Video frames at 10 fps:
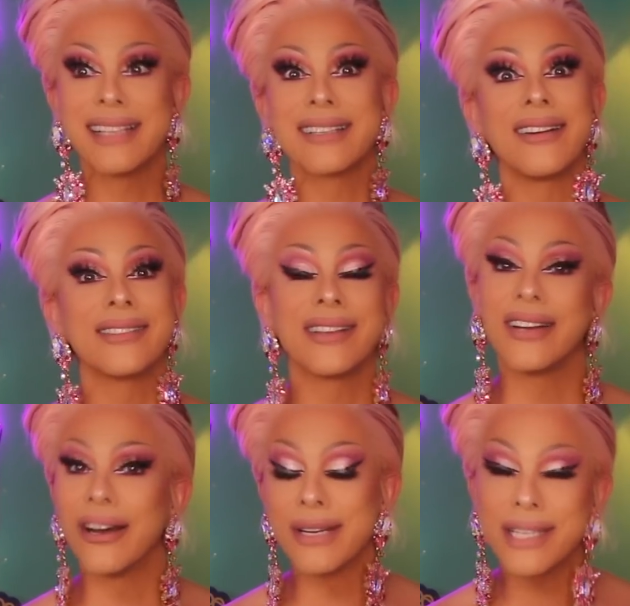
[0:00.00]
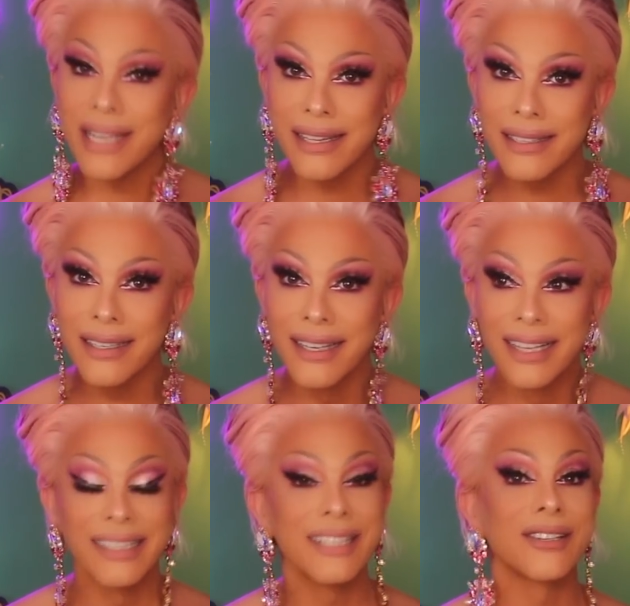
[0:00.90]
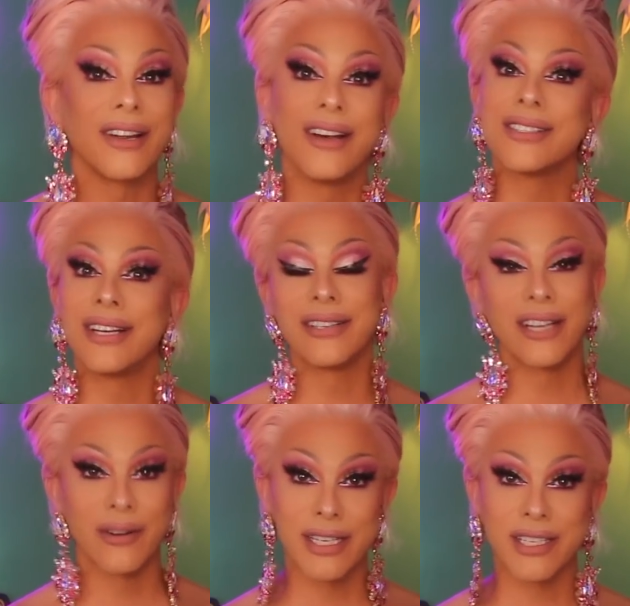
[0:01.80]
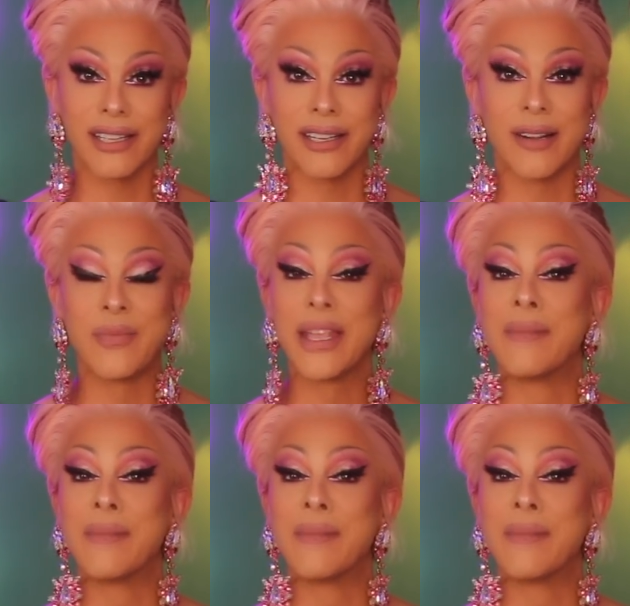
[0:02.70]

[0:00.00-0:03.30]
these girls don't know each other. These girls don't know each other.